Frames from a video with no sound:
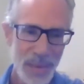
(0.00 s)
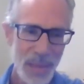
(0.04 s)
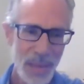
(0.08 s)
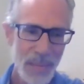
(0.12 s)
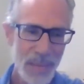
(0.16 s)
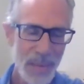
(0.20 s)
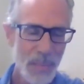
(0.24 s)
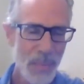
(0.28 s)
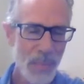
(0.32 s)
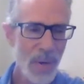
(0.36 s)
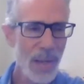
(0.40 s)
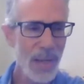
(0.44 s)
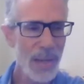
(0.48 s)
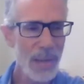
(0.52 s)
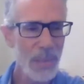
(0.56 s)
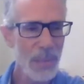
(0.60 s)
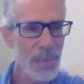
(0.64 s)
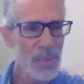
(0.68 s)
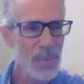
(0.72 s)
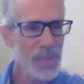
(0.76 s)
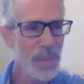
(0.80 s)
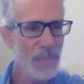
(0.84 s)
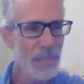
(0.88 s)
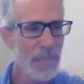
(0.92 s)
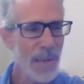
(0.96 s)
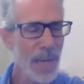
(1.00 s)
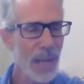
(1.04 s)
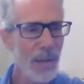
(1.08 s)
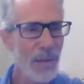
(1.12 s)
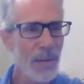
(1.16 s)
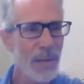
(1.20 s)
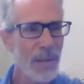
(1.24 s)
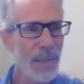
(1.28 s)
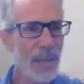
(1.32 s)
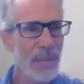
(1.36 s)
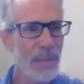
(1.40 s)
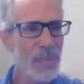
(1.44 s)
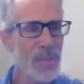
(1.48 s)
I mean, Brian was
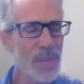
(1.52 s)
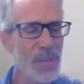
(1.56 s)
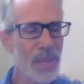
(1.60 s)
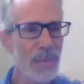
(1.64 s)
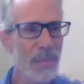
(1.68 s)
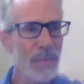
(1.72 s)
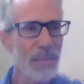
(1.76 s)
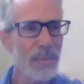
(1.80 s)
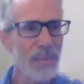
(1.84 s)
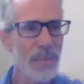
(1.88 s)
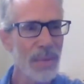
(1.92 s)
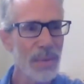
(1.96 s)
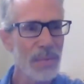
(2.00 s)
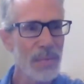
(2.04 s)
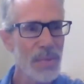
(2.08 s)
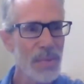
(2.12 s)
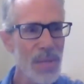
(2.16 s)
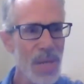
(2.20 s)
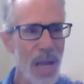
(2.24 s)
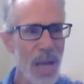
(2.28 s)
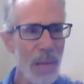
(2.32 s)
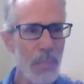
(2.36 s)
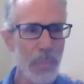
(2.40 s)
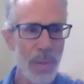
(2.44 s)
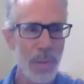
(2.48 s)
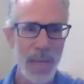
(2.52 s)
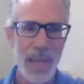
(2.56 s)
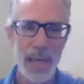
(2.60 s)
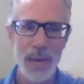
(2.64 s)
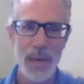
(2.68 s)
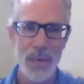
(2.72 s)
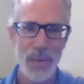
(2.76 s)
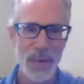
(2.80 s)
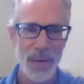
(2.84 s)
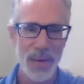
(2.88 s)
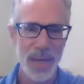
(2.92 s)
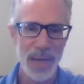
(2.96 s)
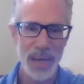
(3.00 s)
he was the top
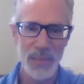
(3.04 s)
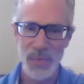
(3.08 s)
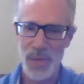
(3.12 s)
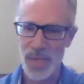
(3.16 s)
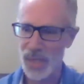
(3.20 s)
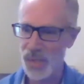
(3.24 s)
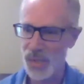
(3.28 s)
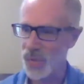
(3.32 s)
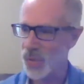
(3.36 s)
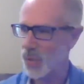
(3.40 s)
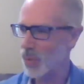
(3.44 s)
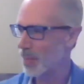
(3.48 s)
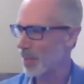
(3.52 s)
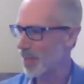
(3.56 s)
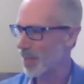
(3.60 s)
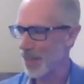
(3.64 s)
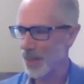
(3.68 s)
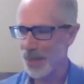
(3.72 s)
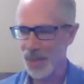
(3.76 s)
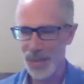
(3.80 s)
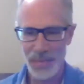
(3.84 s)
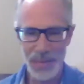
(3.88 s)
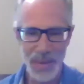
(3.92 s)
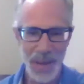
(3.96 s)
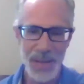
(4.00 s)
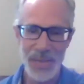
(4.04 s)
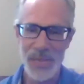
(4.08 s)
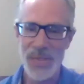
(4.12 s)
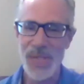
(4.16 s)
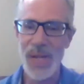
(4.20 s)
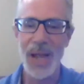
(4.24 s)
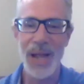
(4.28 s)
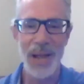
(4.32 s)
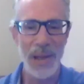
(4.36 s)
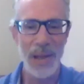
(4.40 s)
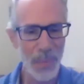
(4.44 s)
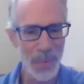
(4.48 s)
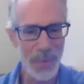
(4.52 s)
player on every instrument in the
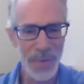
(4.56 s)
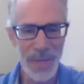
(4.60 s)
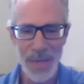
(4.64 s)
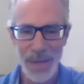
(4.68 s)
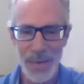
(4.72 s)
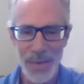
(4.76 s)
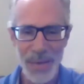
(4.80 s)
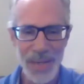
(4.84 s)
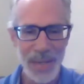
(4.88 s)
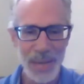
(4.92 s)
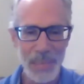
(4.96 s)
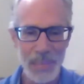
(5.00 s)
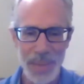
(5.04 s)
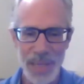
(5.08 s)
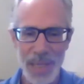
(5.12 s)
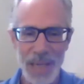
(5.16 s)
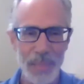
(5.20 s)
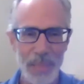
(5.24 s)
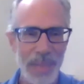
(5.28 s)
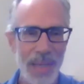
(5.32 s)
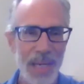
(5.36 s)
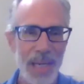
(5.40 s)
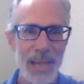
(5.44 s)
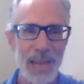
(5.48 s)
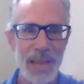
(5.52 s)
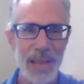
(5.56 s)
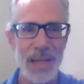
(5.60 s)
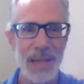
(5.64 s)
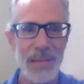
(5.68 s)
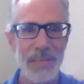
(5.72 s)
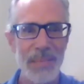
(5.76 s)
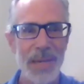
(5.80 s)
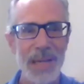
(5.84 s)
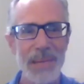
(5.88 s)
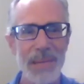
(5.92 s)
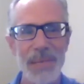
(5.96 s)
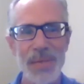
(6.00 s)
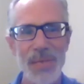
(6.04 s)
ensemble. He could pick up anything
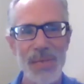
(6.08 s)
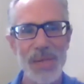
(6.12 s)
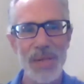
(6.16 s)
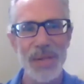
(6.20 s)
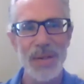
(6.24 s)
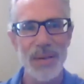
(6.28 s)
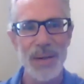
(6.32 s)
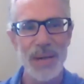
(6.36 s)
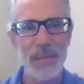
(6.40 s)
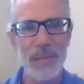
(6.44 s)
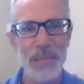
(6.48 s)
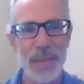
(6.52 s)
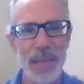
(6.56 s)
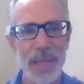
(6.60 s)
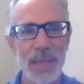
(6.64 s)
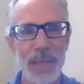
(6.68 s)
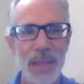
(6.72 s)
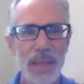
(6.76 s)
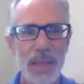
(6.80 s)
and make music on it. But